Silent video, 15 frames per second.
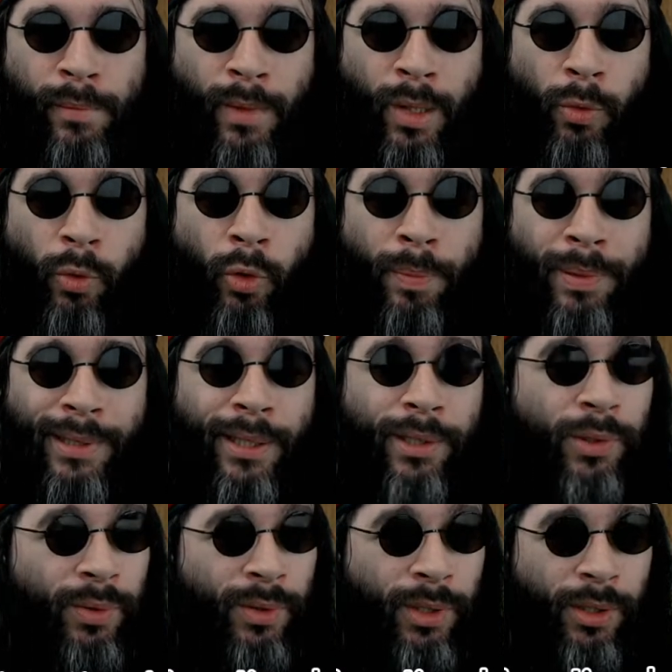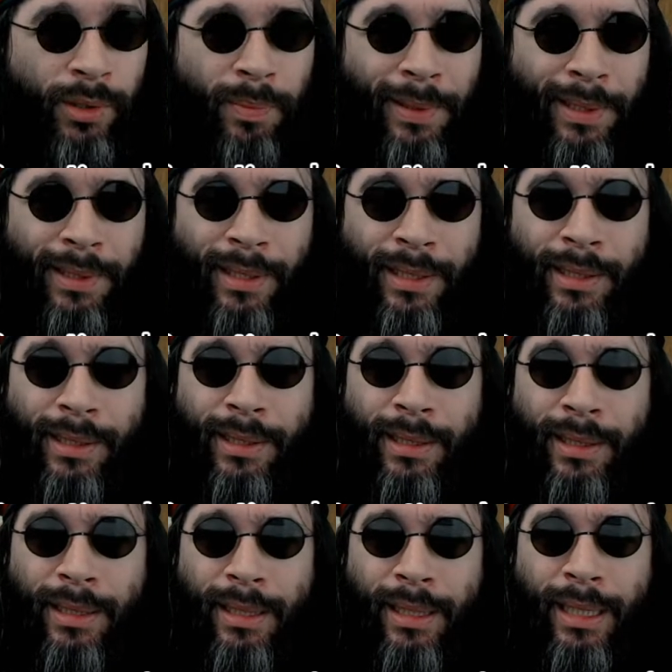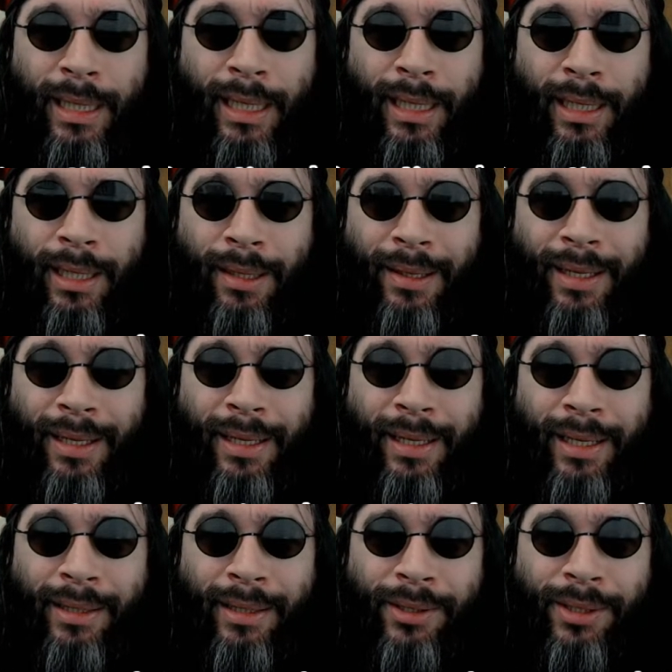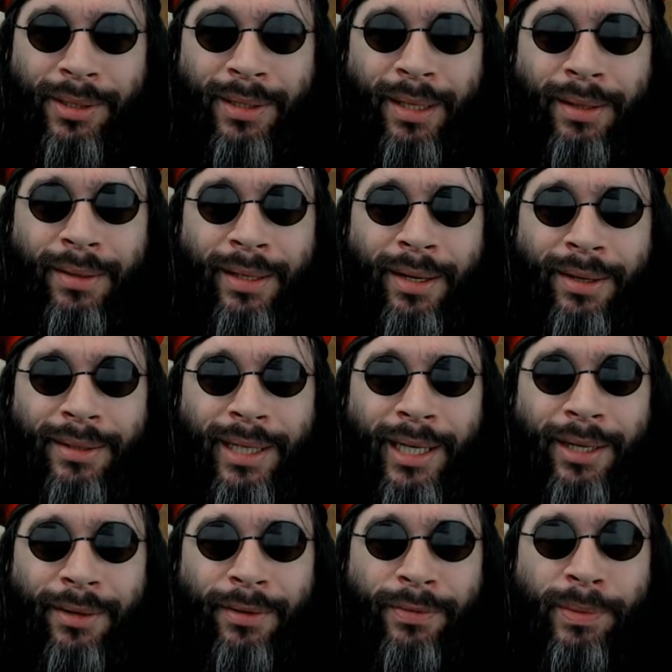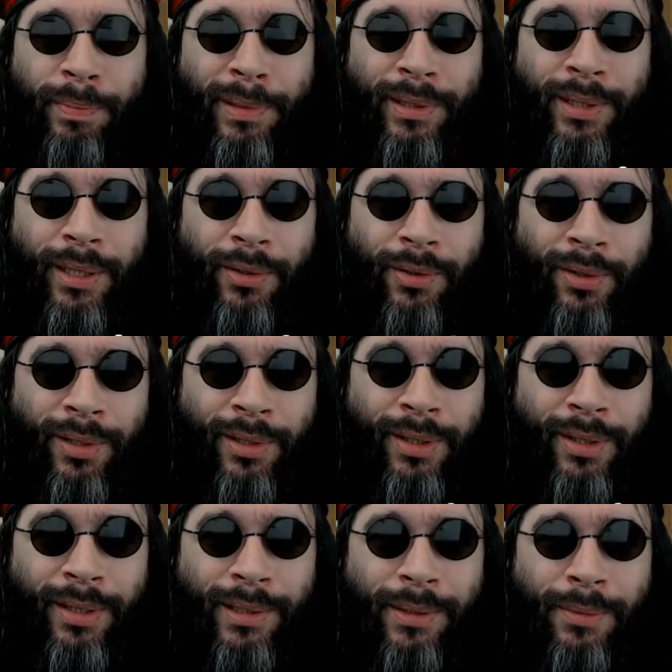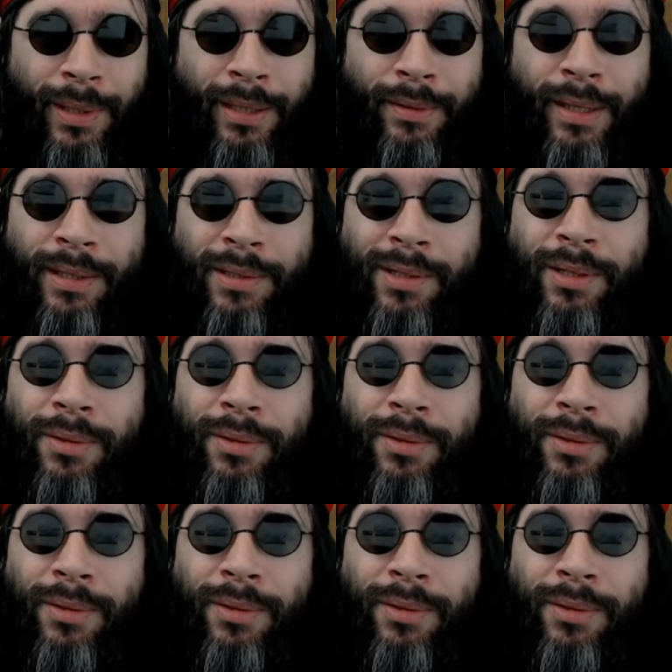Or potential new species. And just the idea of sprinting crocodiles. Well, there's a new